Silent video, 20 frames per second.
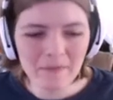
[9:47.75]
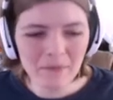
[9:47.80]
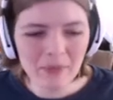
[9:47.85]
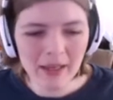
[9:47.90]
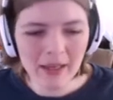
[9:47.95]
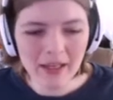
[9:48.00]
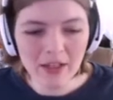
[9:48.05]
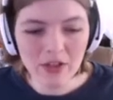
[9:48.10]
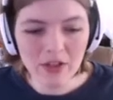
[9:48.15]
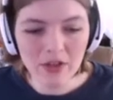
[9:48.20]

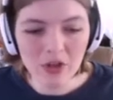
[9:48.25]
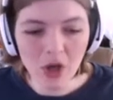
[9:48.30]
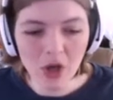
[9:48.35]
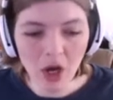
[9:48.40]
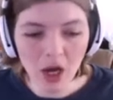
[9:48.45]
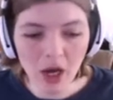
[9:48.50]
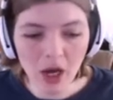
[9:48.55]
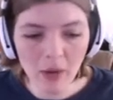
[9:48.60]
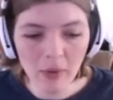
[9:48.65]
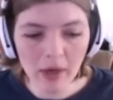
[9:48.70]
is
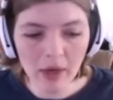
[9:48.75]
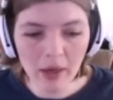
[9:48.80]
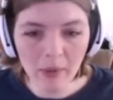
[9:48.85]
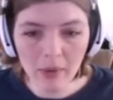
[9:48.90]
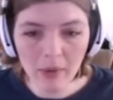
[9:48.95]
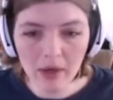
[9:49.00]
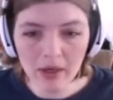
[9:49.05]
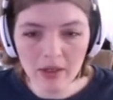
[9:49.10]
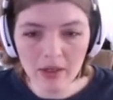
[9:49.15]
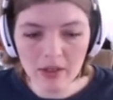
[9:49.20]
not what I
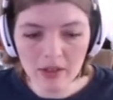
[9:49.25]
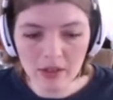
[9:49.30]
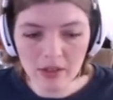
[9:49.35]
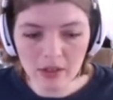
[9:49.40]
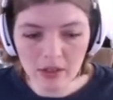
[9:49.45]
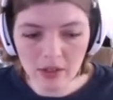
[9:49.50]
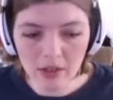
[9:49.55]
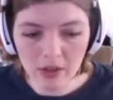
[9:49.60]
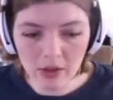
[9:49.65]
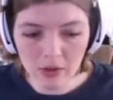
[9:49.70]
wanted
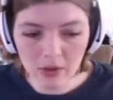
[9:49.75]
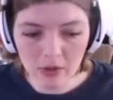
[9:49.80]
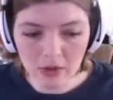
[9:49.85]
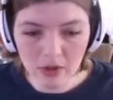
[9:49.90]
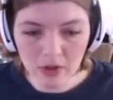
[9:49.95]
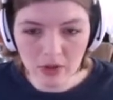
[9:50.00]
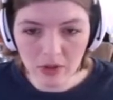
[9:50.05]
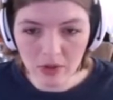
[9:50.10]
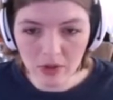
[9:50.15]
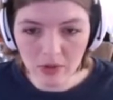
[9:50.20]
you to
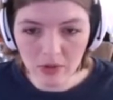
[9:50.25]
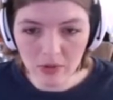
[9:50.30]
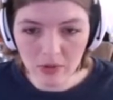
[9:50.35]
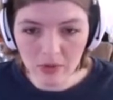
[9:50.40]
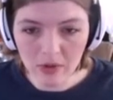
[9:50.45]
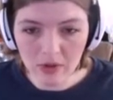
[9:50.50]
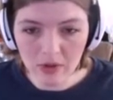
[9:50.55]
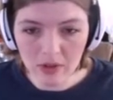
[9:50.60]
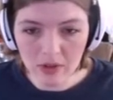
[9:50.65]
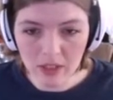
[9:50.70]
do,
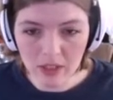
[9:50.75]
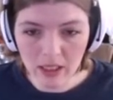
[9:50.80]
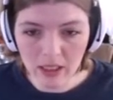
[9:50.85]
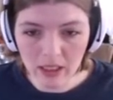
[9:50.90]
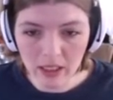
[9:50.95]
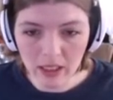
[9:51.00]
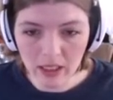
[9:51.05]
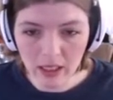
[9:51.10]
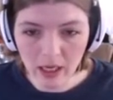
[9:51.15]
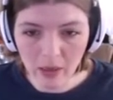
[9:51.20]

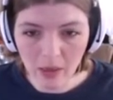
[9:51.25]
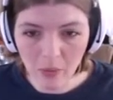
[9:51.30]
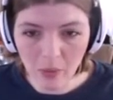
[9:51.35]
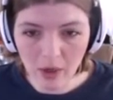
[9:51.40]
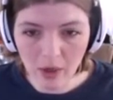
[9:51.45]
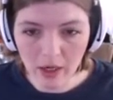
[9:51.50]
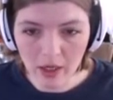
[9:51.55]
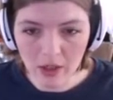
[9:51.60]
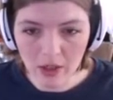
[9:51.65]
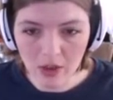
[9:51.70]
Jaylene. I
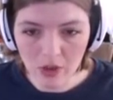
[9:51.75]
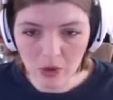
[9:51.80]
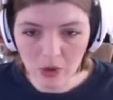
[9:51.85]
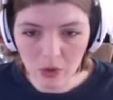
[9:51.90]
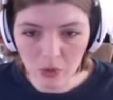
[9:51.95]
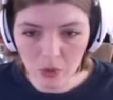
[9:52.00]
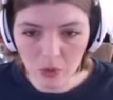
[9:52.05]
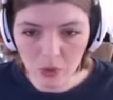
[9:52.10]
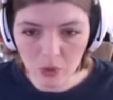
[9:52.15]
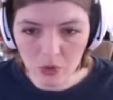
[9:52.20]
wanted
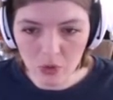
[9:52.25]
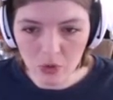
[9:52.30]
you